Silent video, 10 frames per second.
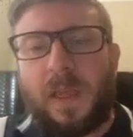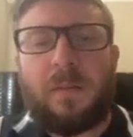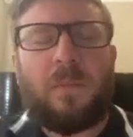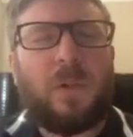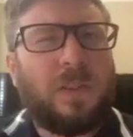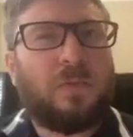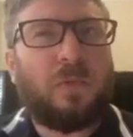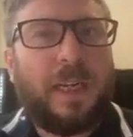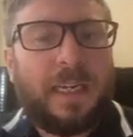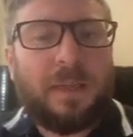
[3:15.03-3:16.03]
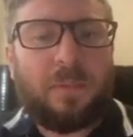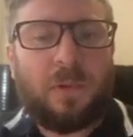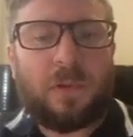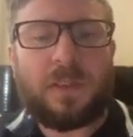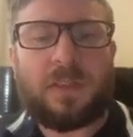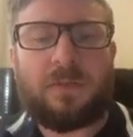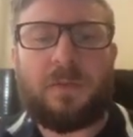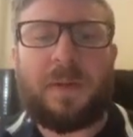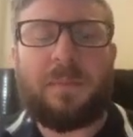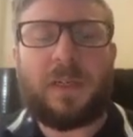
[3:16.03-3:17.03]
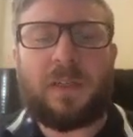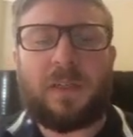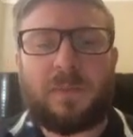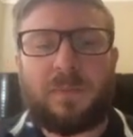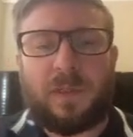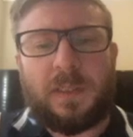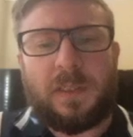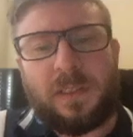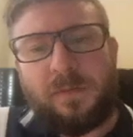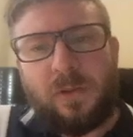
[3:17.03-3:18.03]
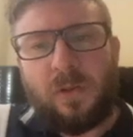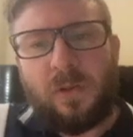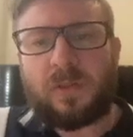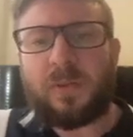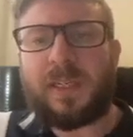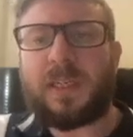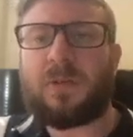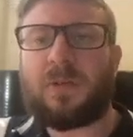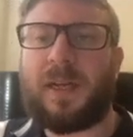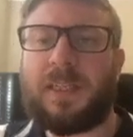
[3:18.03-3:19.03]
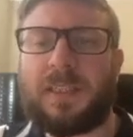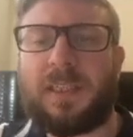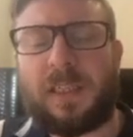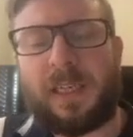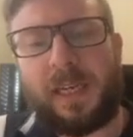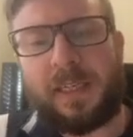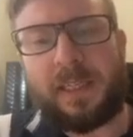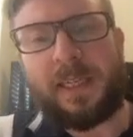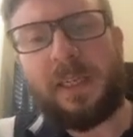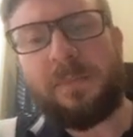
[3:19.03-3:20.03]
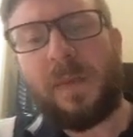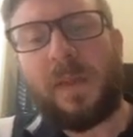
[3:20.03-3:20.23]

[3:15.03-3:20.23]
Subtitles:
What's really important to remember, girls and boys, is if you're doing an equation in the calculator,